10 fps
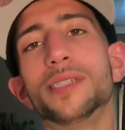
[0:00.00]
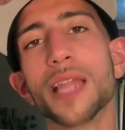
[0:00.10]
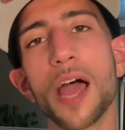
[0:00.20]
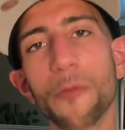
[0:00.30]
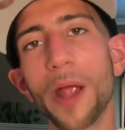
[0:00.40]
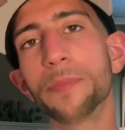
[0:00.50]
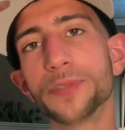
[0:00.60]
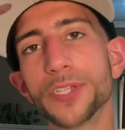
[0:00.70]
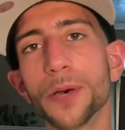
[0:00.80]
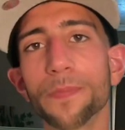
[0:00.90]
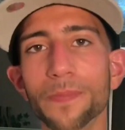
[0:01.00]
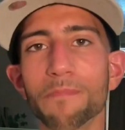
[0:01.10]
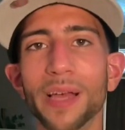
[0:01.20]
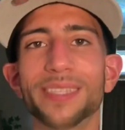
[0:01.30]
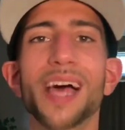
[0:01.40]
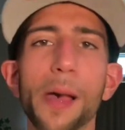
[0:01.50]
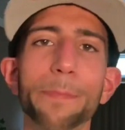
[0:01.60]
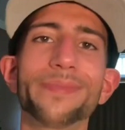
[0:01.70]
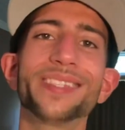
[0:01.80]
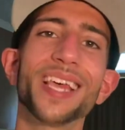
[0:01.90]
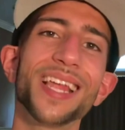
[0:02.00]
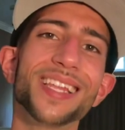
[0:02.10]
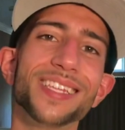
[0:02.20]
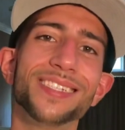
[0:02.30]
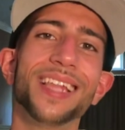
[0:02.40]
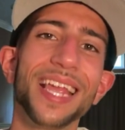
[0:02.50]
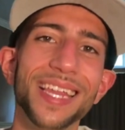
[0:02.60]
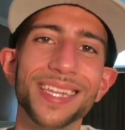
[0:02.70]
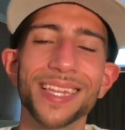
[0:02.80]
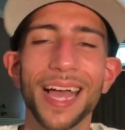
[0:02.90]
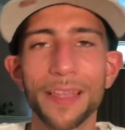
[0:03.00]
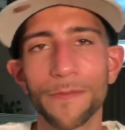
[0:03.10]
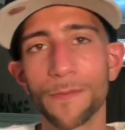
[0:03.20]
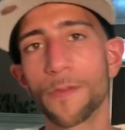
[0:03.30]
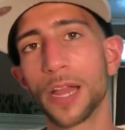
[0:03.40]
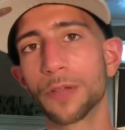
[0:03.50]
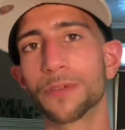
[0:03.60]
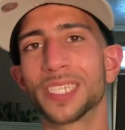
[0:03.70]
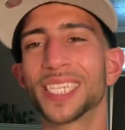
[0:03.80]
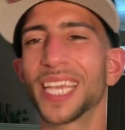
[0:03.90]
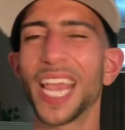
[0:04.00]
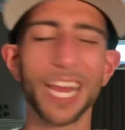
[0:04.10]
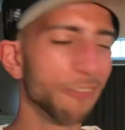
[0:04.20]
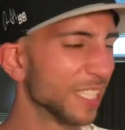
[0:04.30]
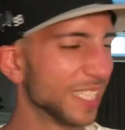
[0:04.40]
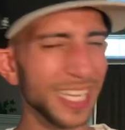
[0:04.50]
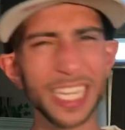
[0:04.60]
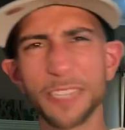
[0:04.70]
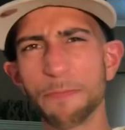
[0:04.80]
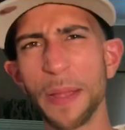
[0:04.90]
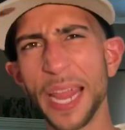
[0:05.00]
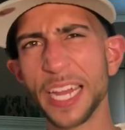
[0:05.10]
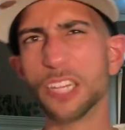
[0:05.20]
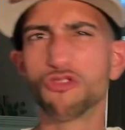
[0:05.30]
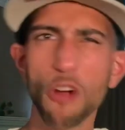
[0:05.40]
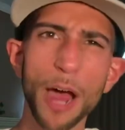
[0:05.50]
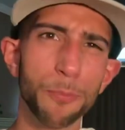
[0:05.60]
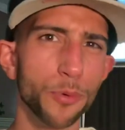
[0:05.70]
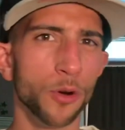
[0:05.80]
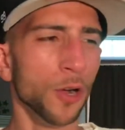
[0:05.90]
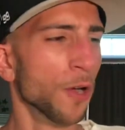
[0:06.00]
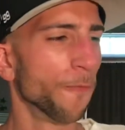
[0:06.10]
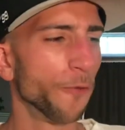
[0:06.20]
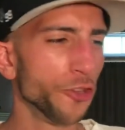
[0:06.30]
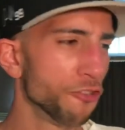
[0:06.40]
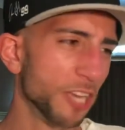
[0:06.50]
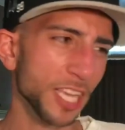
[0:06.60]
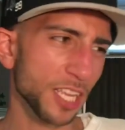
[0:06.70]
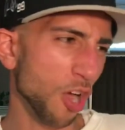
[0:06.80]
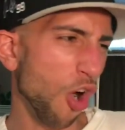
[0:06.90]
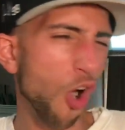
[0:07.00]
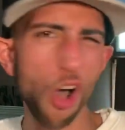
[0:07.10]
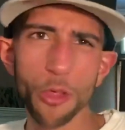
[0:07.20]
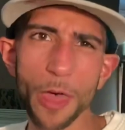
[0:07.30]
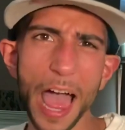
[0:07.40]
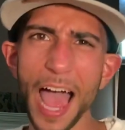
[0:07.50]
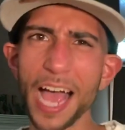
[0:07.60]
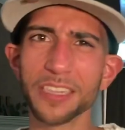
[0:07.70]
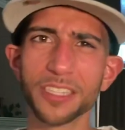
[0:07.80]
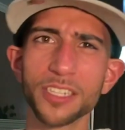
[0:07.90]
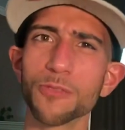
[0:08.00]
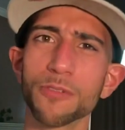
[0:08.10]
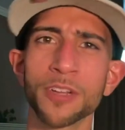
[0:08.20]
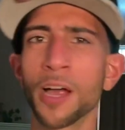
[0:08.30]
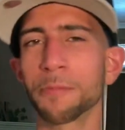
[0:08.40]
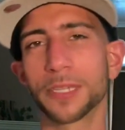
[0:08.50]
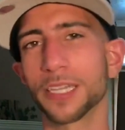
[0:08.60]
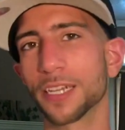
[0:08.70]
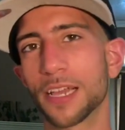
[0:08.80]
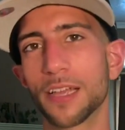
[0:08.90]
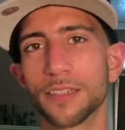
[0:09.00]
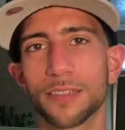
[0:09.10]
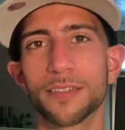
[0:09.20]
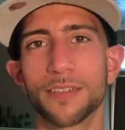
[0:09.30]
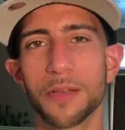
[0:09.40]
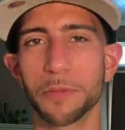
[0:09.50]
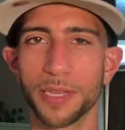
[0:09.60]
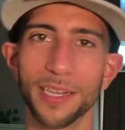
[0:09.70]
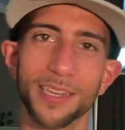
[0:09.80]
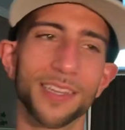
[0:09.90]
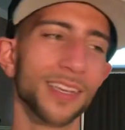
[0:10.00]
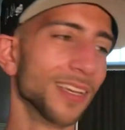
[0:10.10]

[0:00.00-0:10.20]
That wraps up my top 10 date night fragrance. Guaranteed panty dropper for you get all the ass in the world. No, I'm kidding, guys. I'm kidding.